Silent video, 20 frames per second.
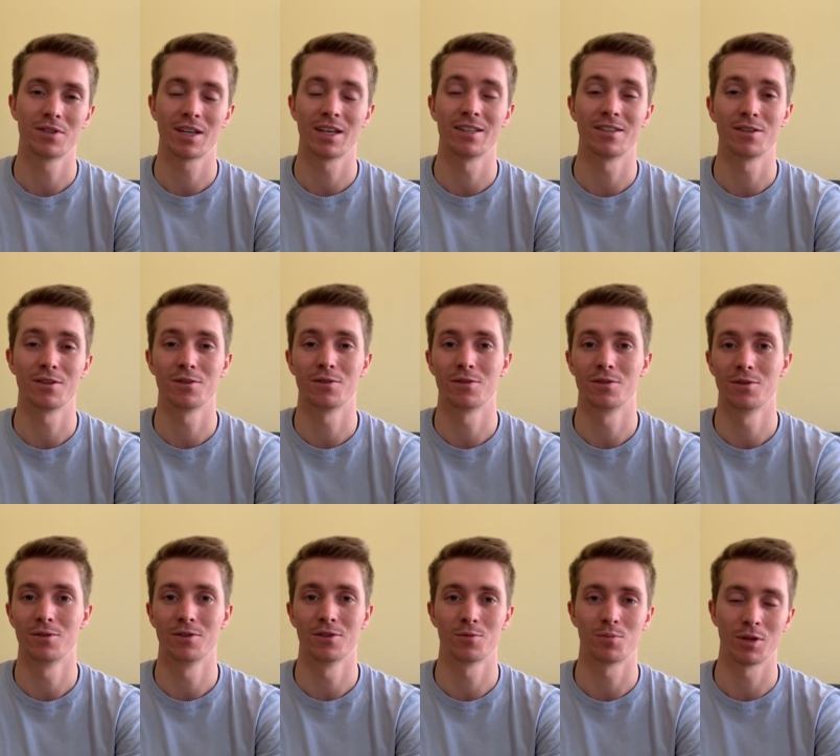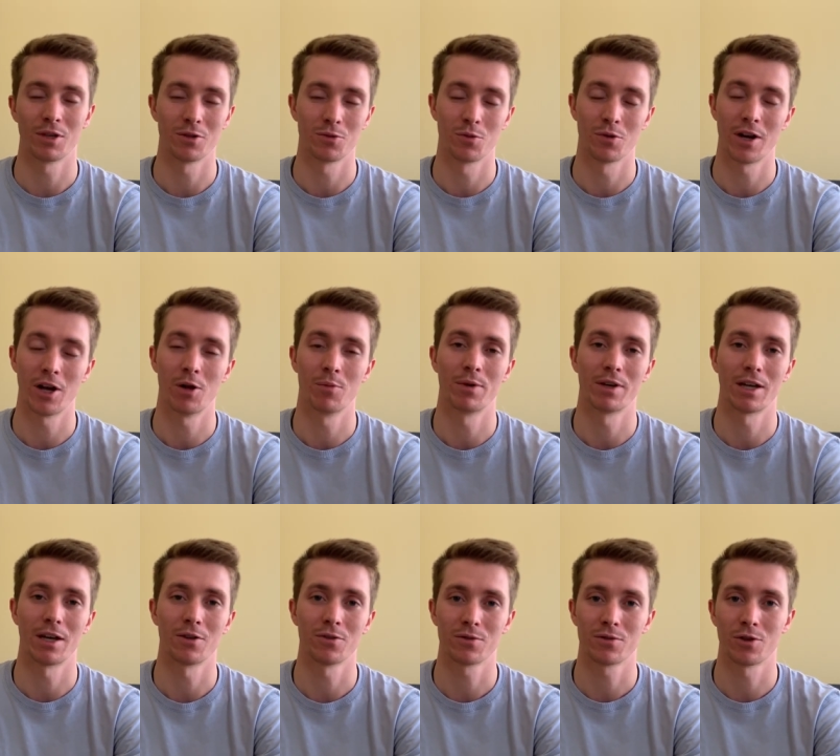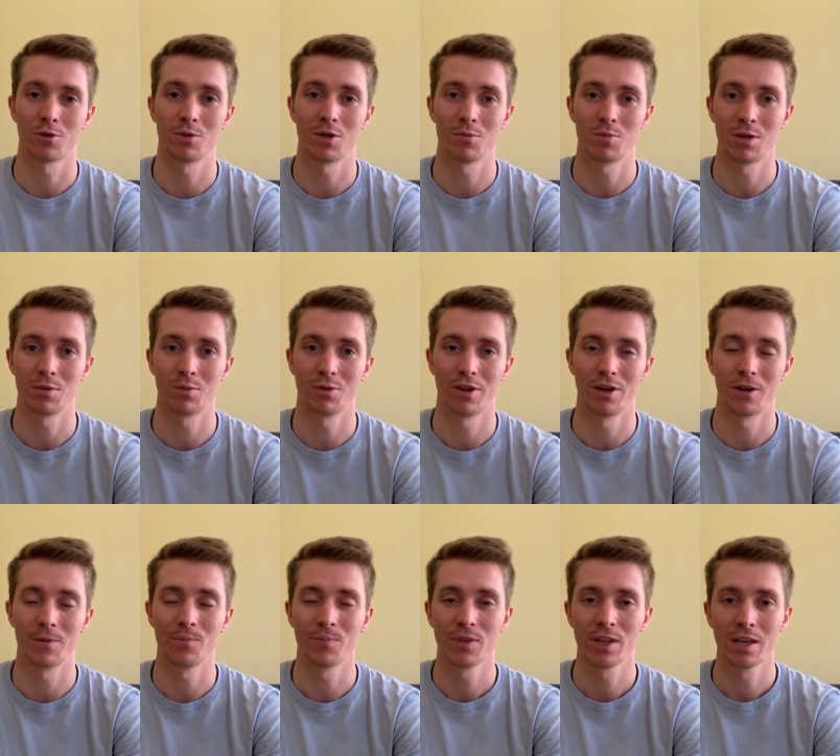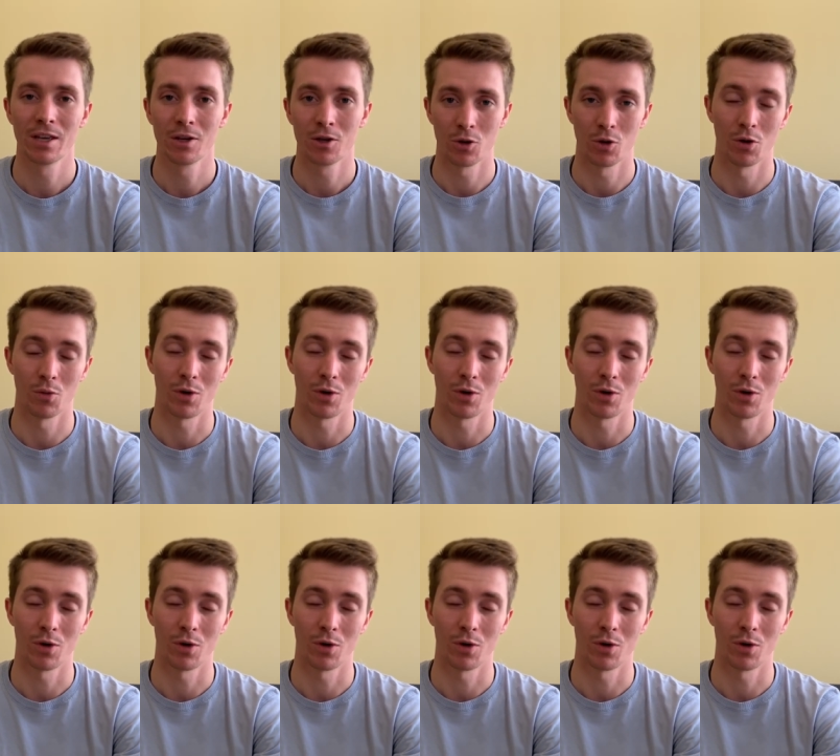continue to do this because we're helping out so many people there who